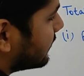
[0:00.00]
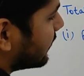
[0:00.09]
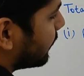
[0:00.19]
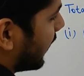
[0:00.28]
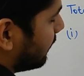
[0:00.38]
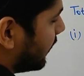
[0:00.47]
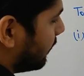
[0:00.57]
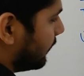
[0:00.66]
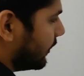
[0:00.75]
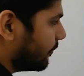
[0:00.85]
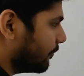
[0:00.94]
is a prime
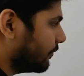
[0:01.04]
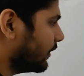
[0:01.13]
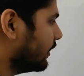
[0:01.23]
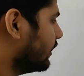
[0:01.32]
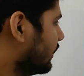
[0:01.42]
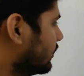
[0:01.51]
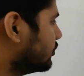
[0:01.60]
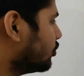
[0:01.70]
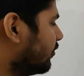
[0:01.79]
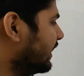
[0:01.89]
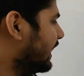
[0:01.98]
number.
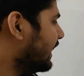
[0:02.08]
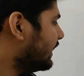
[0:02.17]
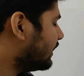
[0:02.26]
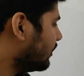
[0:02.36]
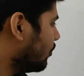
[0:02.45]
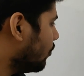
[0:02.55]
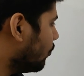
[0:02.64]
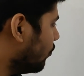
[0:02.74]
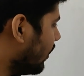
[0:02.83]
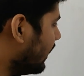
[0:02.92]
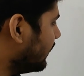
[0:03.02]
So we get
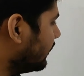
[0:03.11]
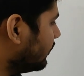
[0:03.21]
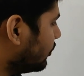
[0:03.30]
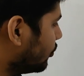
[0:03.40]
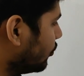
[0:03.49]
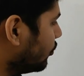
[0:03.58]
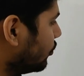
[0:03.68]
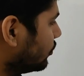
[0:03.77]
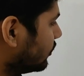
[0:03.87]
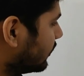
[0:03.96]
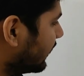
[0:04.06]
1,
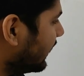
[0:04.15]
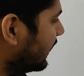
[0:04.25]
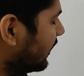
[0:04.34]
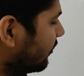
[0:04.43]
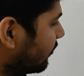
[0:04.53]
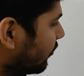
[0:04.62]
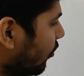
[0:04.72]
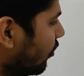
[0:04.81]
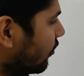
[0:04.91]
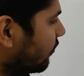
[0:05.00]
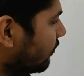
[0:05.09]
2, 3,
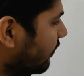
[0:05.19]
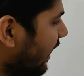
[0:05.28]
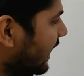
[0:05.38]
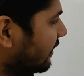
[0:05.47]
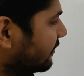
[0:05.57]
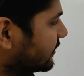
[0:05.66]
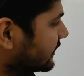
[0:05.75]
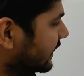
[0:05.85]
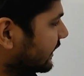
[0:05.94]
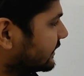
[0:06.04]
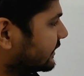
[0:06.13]
4, 5,
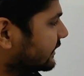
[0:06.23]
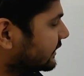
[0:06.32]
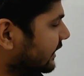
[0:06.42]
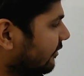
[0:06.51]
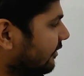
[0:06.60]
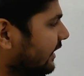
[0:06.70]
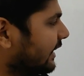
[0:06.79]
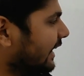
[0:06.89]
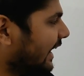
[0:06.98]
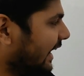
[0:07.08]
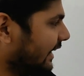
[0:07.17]
6,
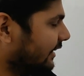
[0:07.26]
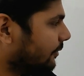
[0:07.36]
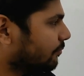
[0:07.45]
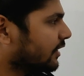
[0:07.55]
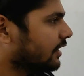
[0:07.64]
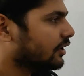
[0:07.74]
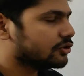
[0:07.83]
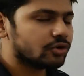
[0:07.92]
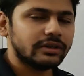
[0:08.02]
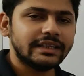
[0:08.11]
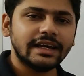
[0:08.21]
7, 8.
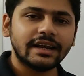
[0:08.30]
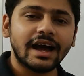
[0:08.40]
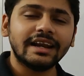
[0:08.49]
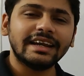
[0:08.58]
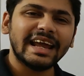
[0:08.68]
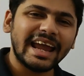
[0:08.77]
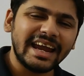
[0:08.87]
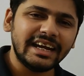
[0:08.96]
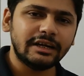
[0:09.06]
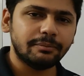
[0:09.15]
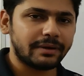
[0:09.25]
So there are
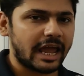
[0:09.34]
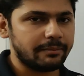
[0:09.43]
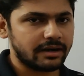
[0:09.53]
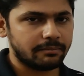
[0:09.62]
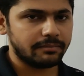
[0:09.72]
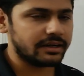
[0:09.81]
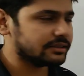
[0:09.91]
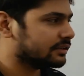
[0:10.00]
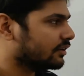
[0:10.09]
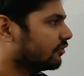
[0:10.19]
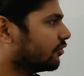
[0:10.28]
8 prime
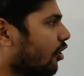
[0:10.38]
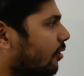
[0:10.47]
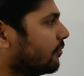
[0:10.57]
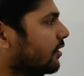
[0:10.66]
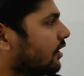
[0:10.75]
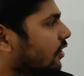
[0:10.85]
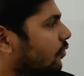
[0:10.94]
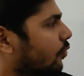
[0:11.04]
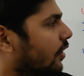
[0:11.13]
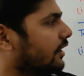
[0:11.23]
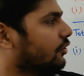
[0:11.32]
numbers from
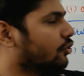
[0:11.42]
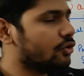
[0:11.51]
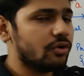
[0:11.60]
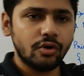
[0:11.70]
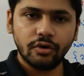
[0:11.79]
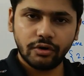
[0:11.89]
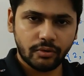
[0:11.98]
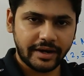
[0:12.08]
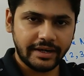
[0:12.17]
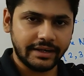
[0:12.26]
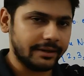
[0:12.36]
1 to
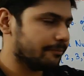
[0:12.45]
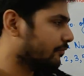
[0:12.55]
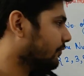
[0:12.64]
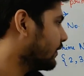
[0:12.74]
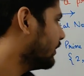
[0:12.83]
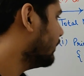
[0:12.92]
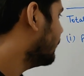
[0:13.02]
20.